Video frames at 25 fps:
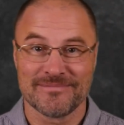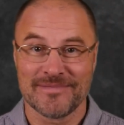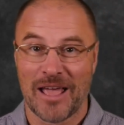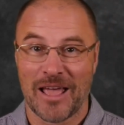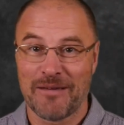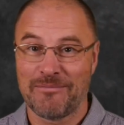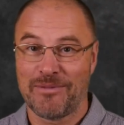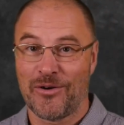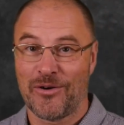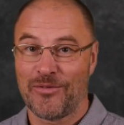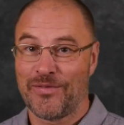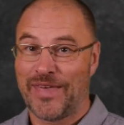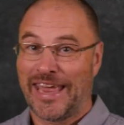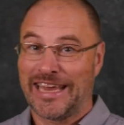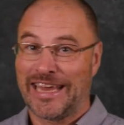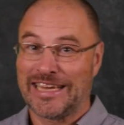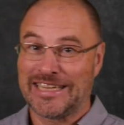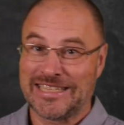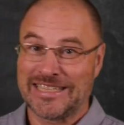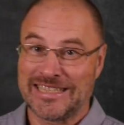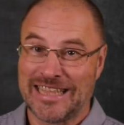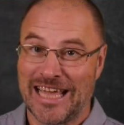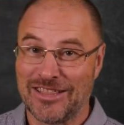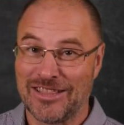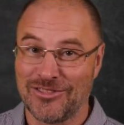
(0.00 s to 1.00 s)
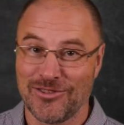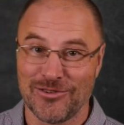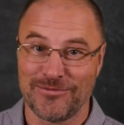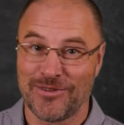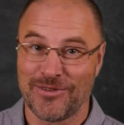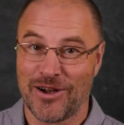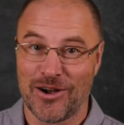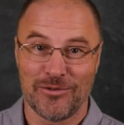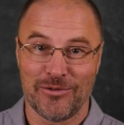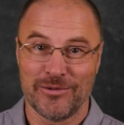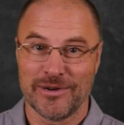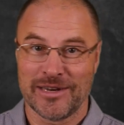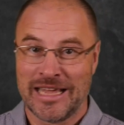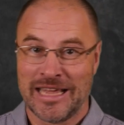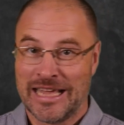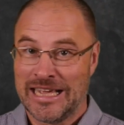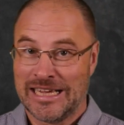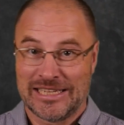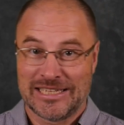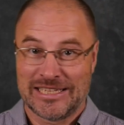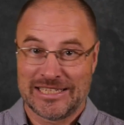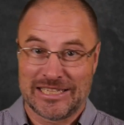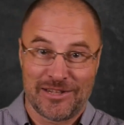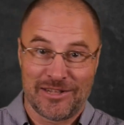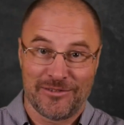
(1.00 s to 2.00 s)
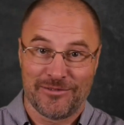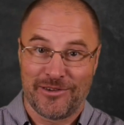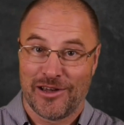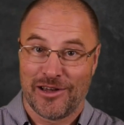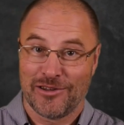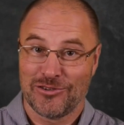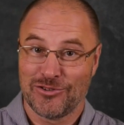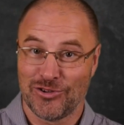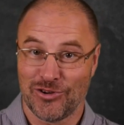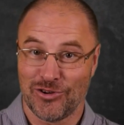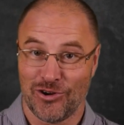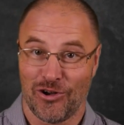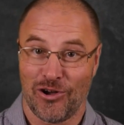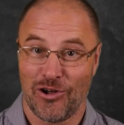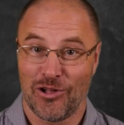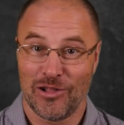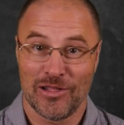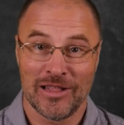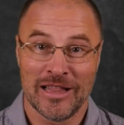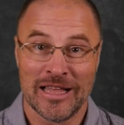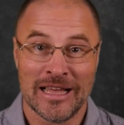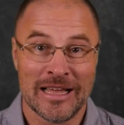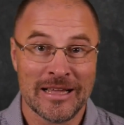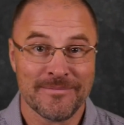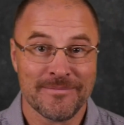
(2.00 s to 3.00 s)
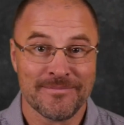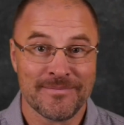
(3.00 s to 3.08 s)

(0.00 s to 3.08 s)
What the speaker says: about the extent of our self-control,